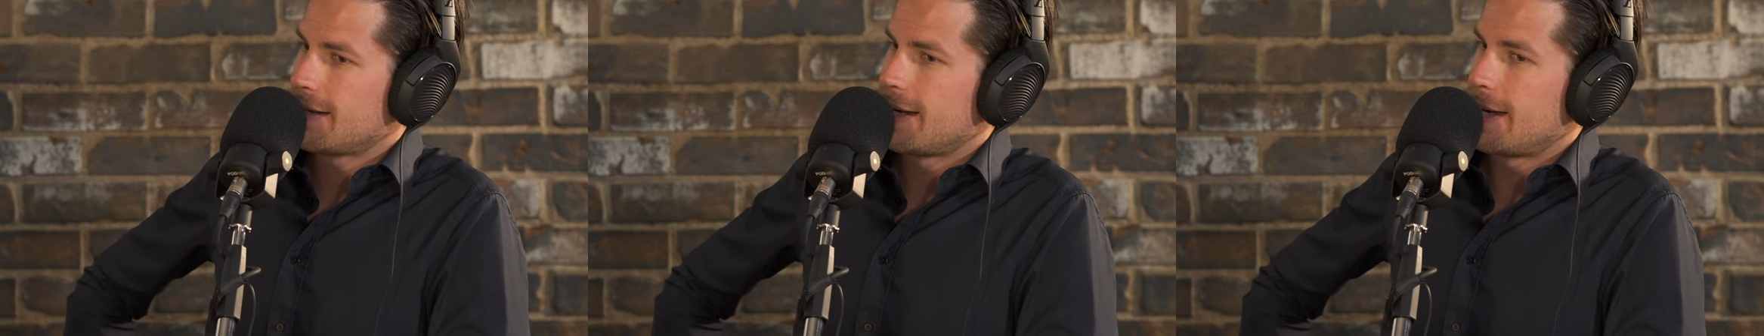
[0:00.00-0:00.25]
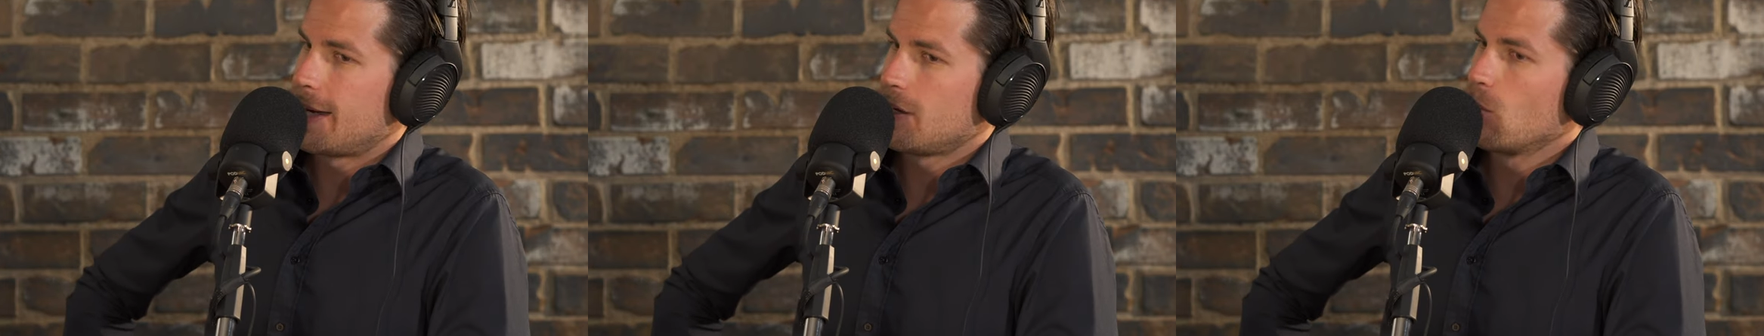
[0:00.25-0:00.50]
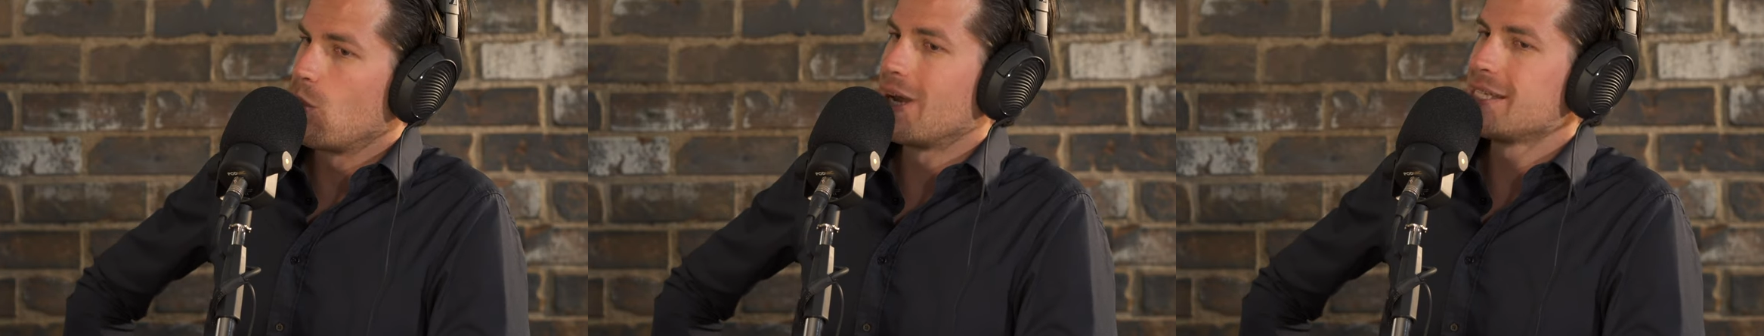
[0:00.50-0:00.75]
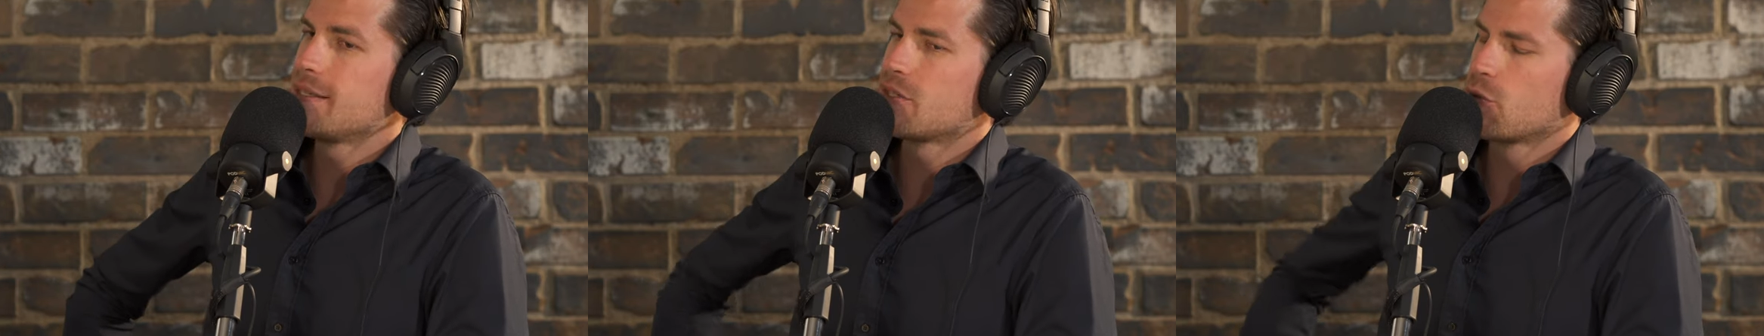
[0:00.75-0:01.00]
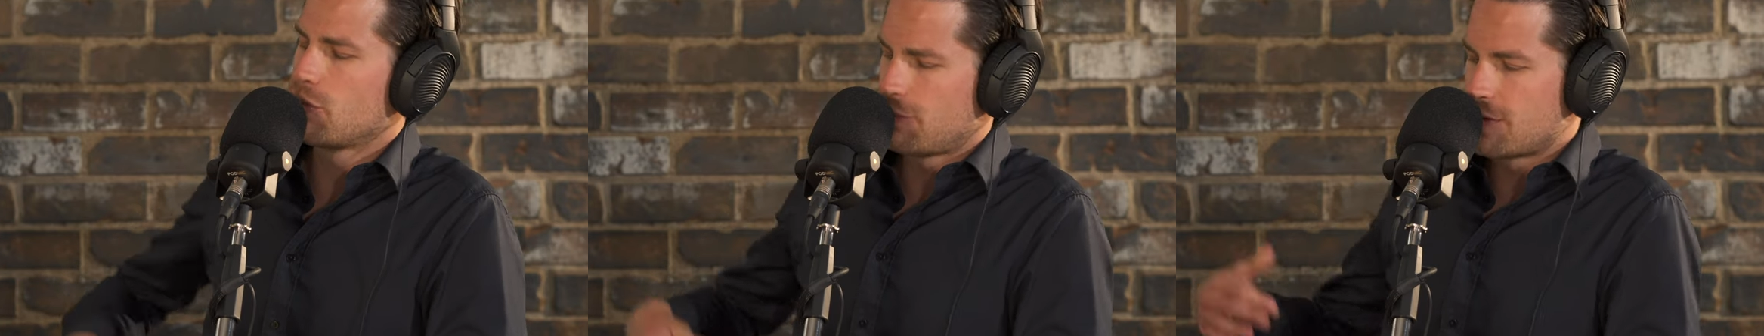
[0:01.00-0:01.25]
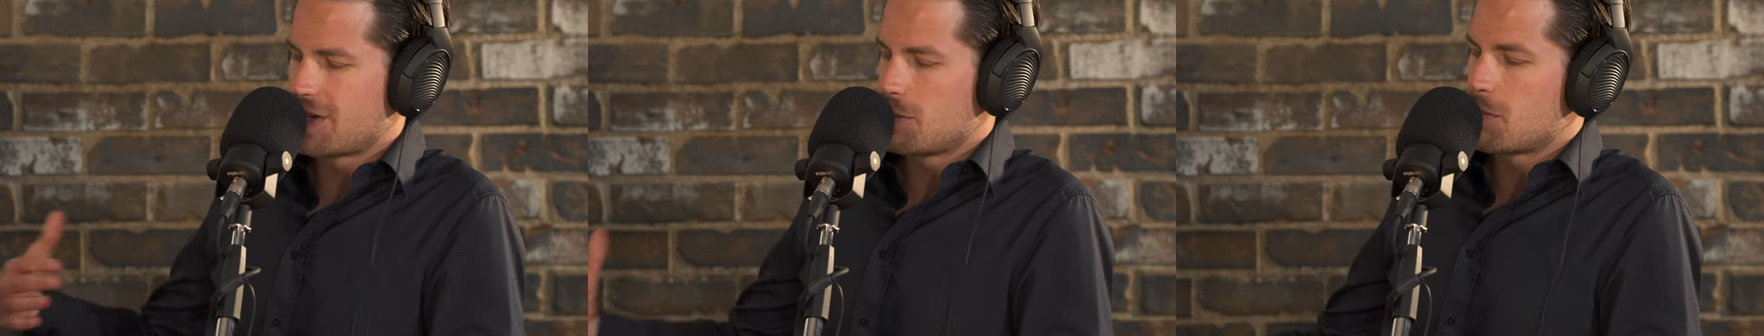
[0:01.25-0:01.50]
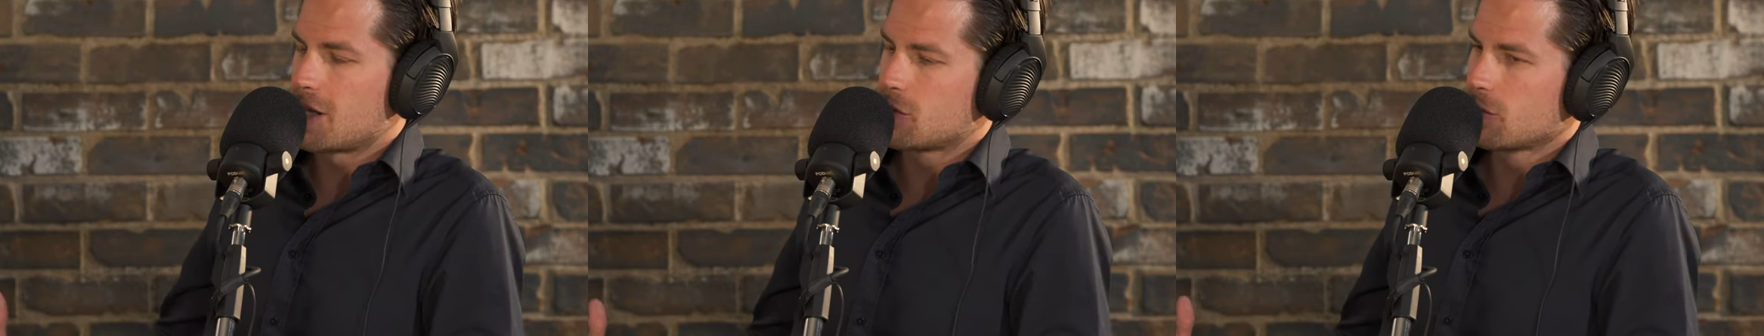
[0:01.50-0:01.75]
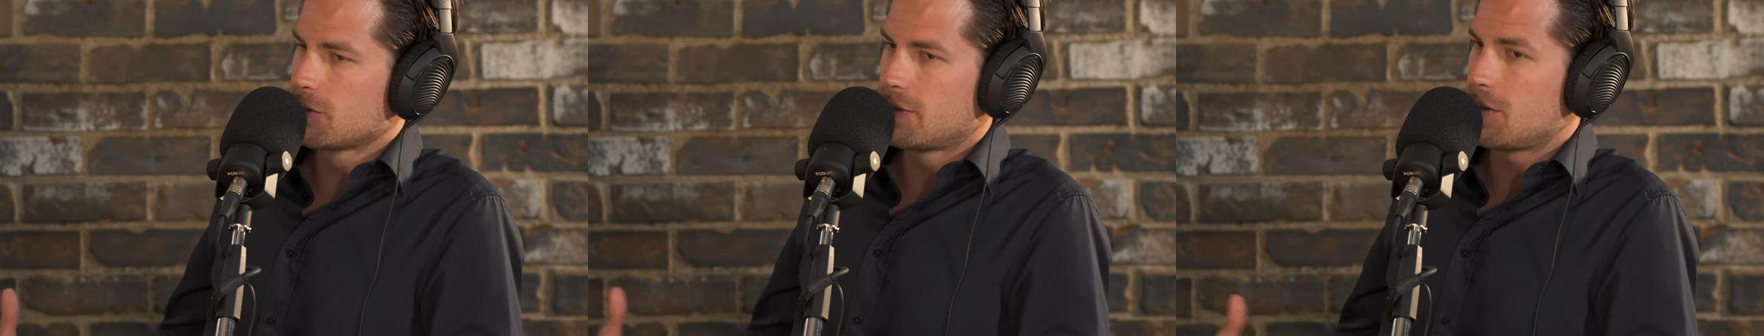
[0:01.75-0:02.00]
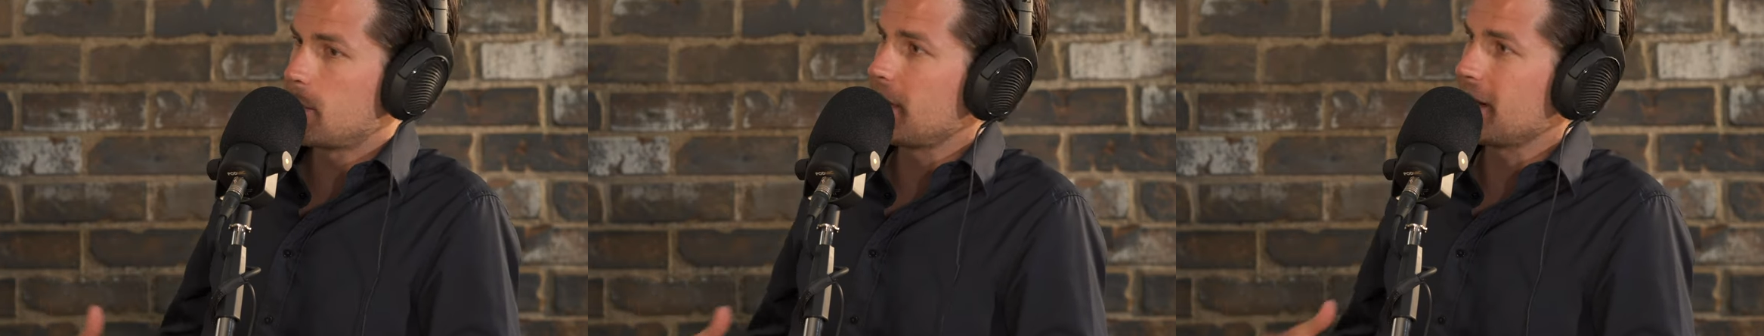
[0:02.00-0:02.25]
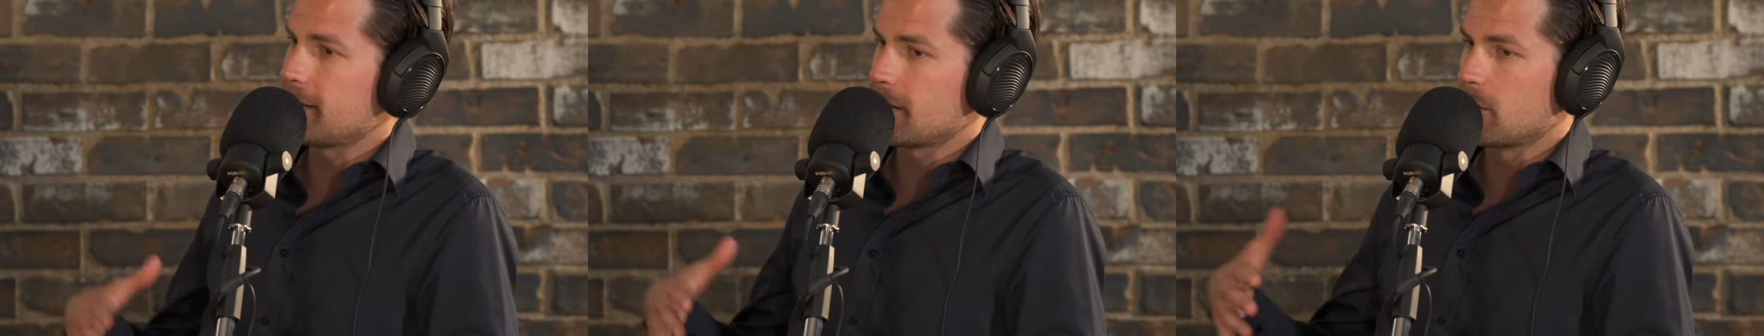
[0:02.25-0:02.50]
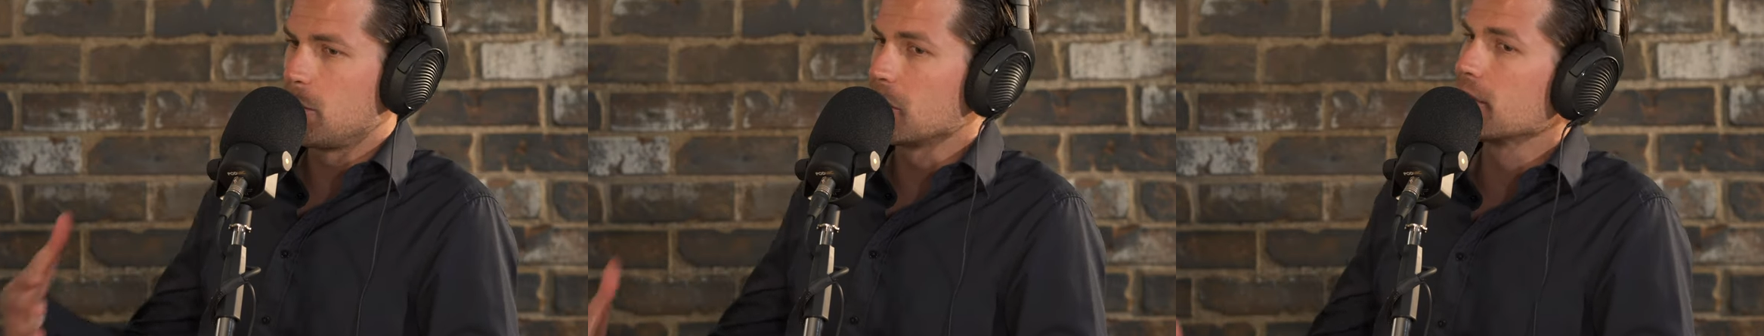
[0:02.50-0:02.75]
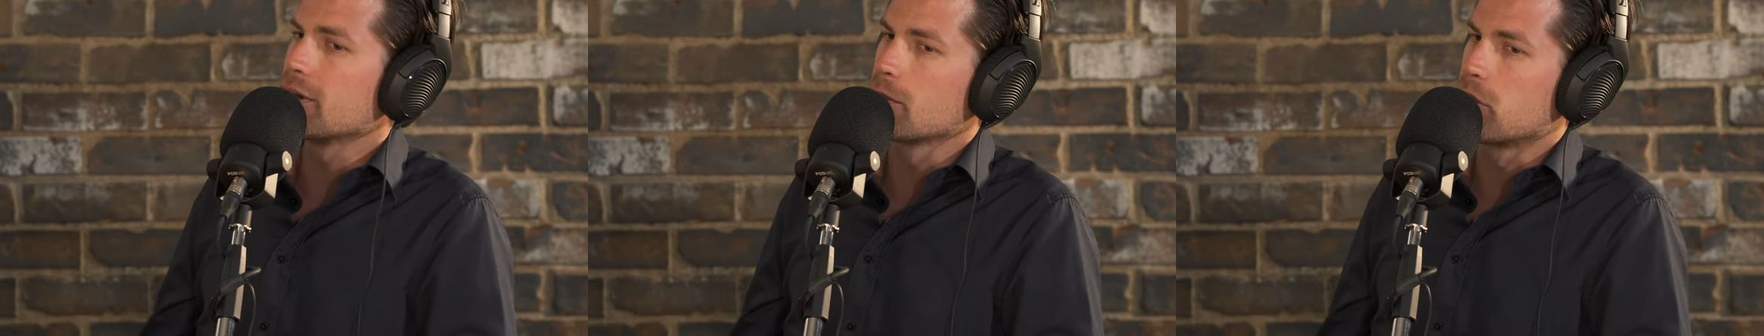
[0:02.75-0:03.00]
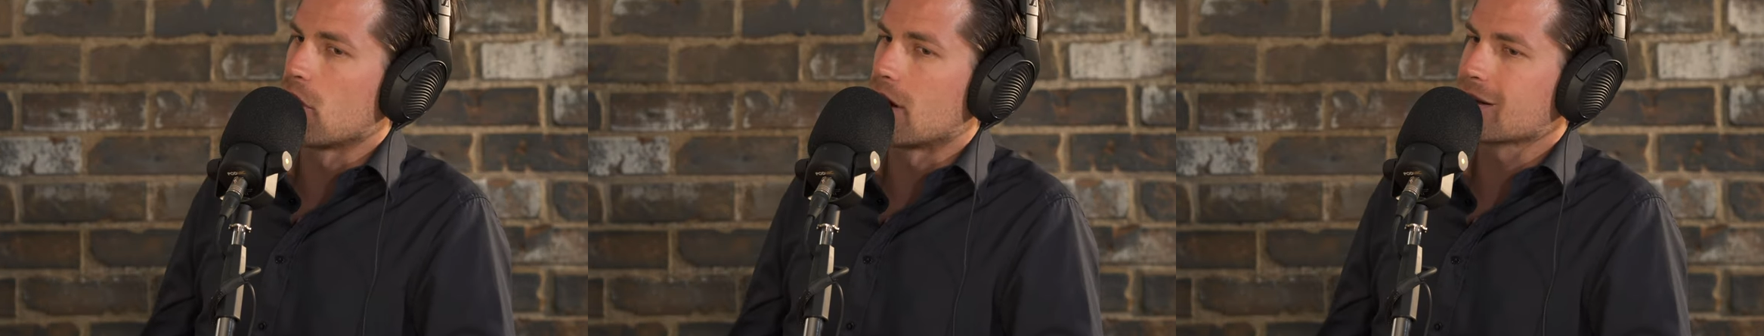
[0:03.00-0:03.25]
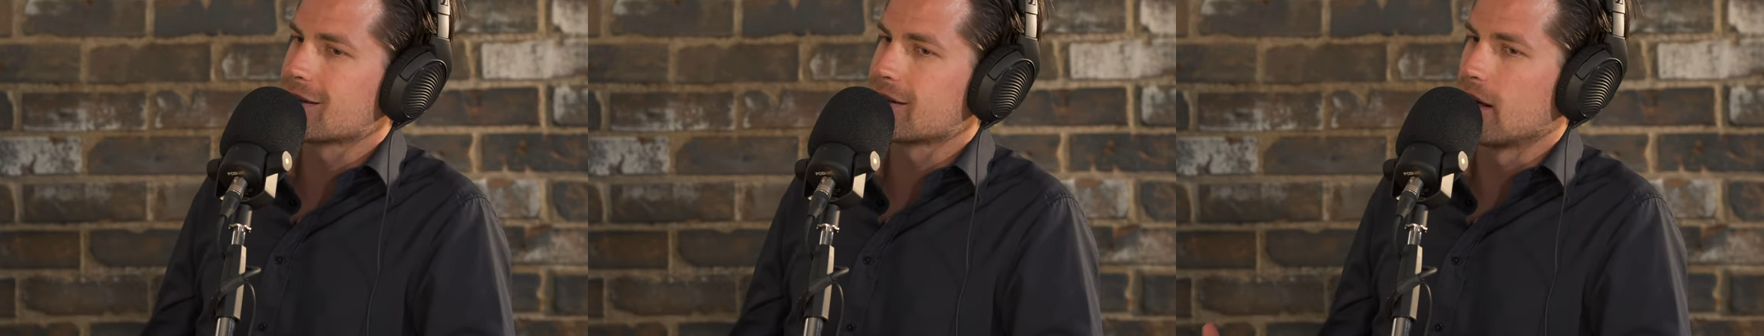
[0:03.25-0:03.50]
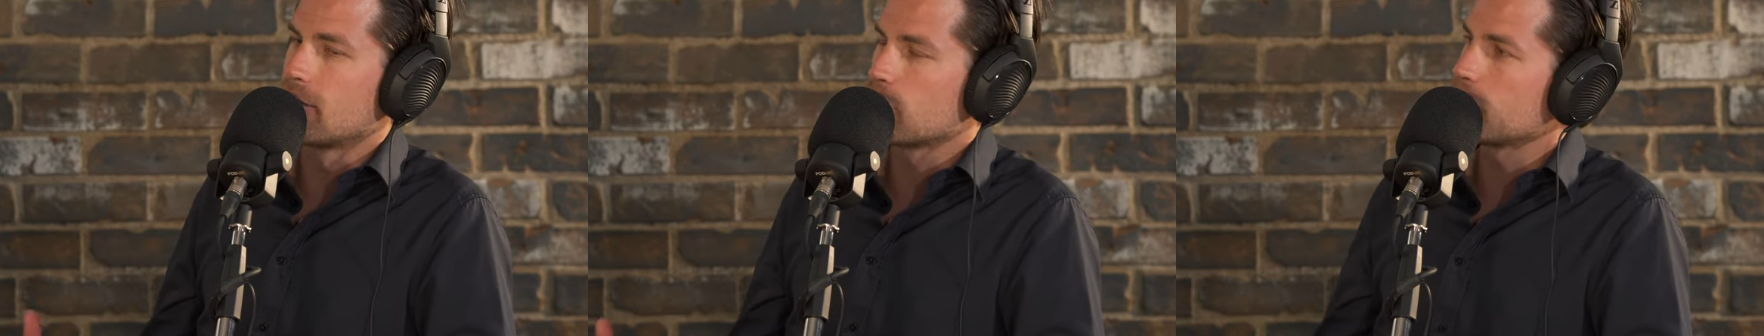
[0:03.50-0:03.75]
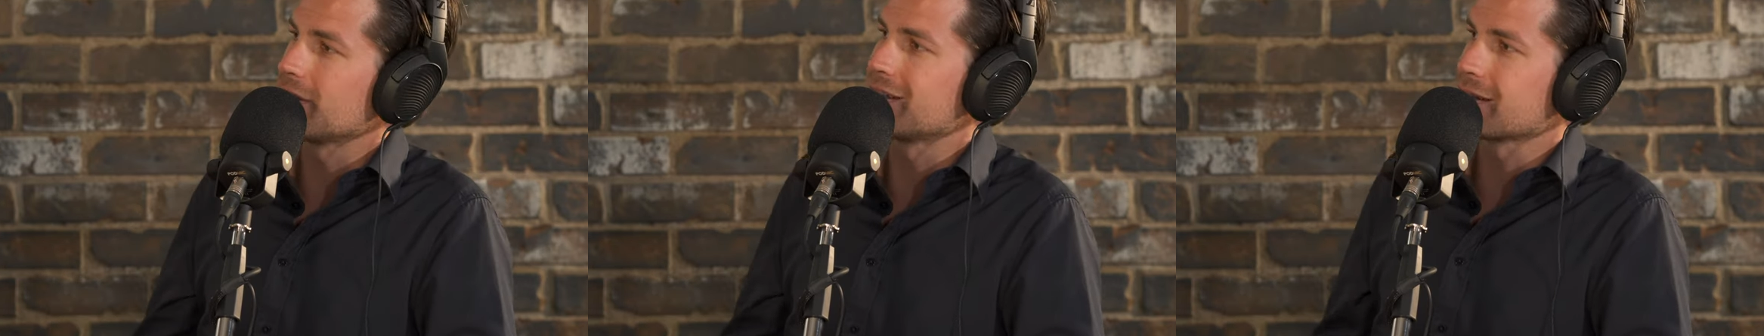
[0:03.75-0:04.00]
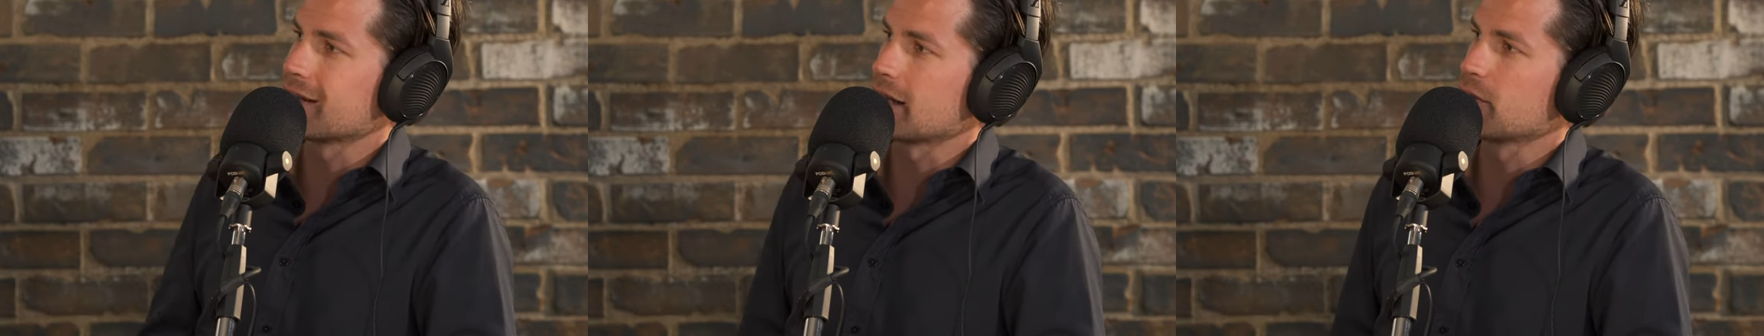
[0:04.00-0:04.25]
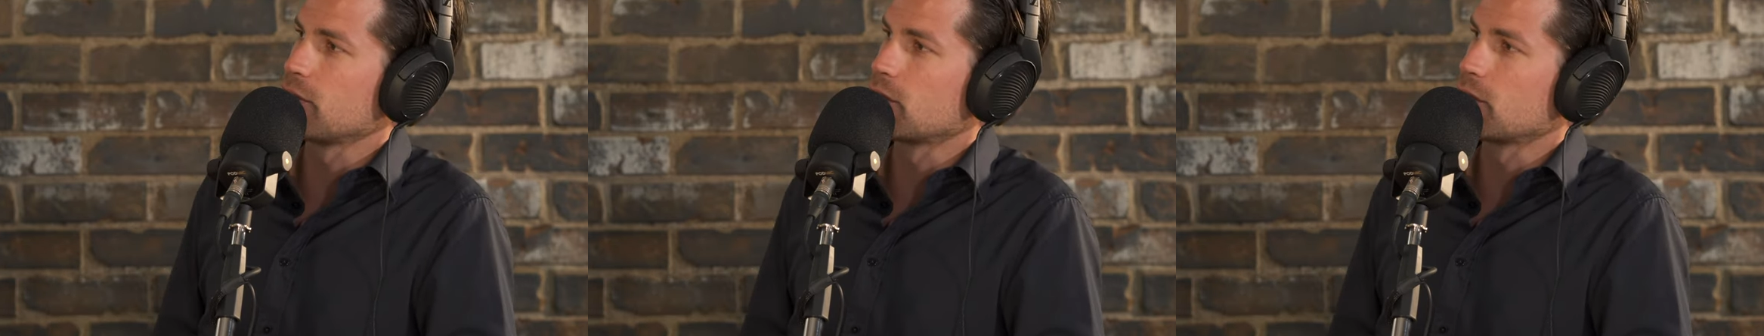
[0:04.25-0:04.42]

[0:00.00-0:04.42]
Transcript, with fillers: uh, and why is it so fundamental to the basic building blocks of a really successful